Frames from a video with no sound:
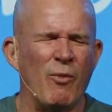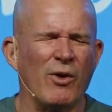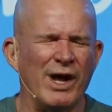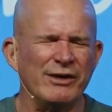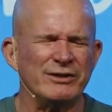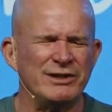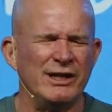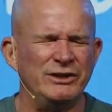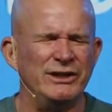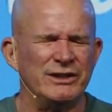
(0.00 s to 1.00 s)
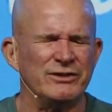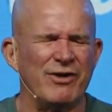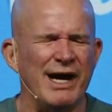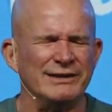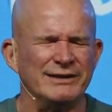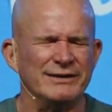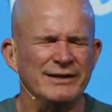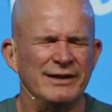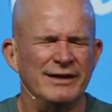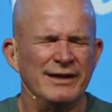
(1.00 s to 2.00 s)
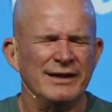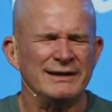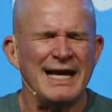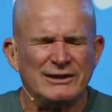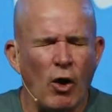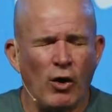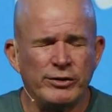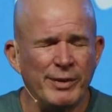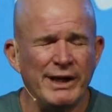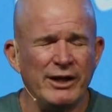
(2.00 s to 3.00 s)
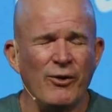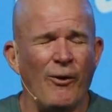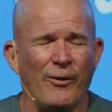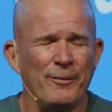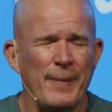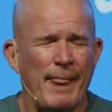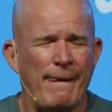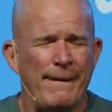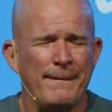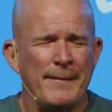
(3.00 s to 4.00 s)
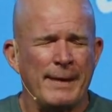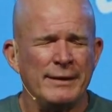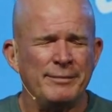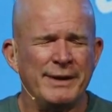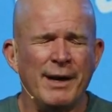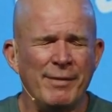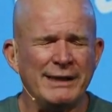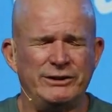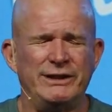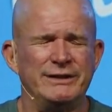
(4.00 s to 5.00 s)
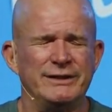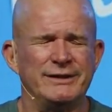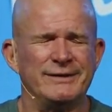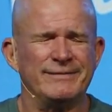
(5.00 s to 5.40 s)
more like your son, Jesus Christ. Because that's ultimately the goal. Become like Jesus.